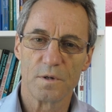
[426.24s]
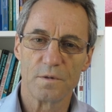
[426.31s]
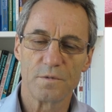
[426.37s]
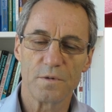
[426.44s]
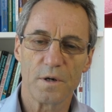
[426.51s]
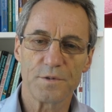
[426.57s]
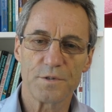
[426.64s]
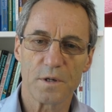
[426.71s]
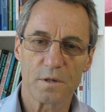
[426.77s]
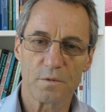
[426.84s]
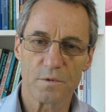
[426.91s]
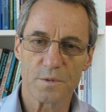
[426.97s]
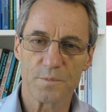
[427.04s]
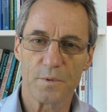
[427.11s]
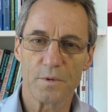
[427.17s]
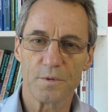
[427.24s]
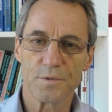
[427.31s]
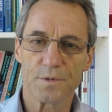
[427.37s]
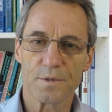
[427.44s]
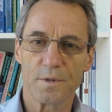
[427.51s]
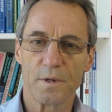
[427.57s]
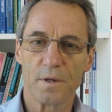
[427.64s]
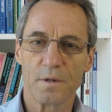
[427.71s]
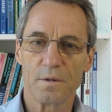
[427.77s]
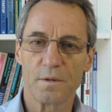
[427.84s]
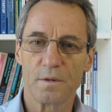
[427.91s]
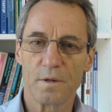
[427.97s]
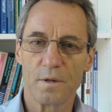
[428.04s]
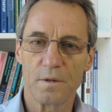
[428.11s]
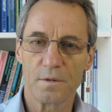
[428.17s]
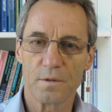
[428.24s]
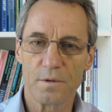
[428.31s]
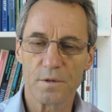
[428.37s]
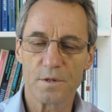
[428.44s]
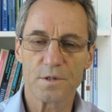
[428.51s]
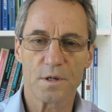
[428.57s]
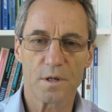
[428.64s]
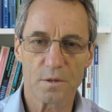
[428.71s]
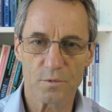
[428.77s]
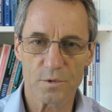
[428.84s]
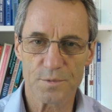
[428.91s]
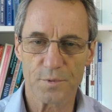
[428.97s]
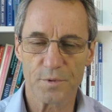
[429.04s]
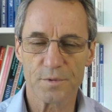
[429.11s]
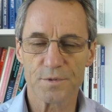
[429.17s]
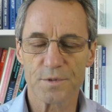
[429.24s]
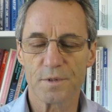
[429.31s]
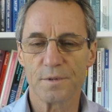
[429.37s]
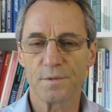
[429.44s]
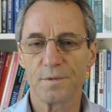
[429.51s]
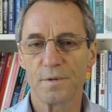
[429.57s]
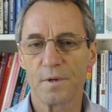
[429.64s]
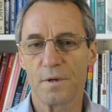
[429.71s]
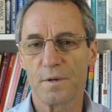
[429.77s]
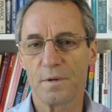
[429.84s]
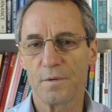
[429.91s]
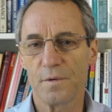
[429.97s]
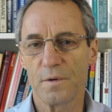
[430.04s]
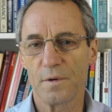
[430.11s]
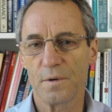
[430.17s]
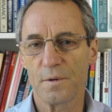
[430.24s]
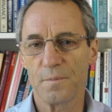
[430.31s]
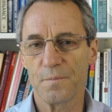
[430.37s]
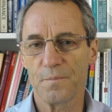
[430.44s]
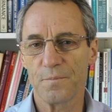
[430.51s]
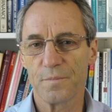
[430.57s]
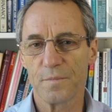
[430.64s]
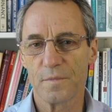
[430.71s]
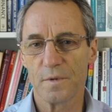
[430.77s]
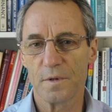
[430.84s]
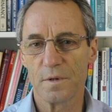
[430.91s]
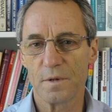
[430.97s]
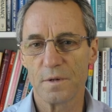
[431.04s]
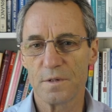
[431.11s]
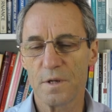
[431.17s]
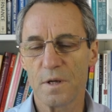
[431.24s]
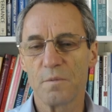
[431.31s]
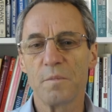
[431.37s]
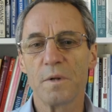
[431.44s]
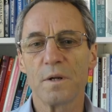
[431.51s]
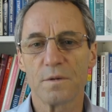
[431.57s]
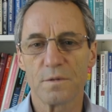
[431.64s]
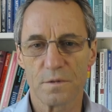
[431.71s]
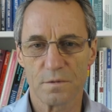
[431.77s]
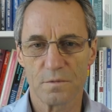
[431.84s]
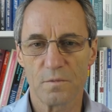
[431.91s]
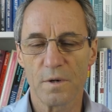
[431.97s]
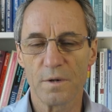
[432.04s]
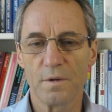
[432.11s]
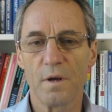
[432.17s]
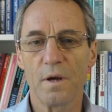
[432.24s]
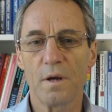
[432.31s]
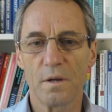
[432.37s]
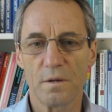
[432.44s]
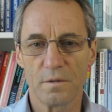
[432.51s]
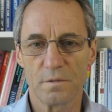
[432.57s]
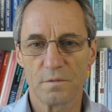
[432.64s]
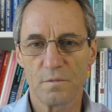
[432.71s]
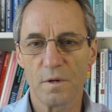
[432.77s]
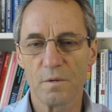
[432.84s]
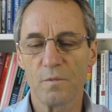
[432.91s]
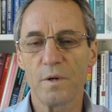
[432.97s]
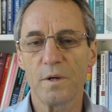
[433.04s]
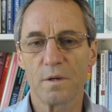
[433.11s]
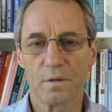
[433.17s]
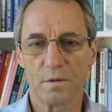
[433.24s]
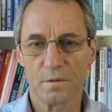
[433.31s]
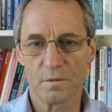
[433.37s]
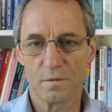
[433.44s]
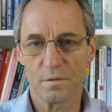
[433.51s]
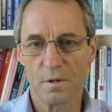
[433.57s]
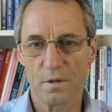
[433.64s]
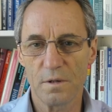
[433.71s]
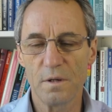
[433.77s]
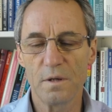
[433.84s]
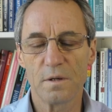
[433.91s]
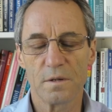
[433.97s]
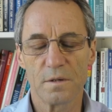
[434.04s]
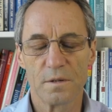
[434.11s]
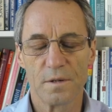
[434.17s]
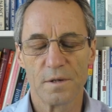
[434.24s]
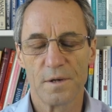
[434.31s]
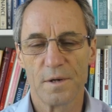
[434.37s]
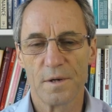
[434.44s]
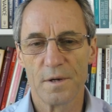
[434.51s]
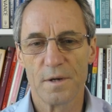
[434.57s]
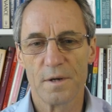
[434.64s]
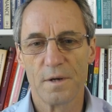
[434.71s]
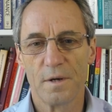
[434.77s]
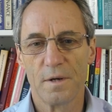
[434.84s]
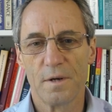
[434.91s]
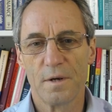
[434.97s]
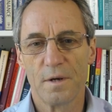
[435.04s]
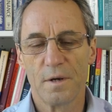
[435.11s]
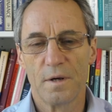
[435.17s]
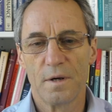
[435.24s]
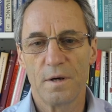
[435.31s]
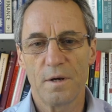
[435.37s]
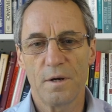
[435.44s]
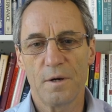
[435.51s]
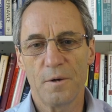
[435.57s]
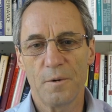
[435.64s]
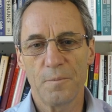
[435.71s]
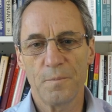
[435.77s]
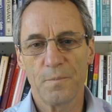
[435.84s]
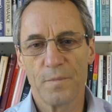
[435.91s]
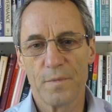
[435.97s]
5 second response, and then 30 second response, and 10 minute, 1 day, 1 week, a year. They are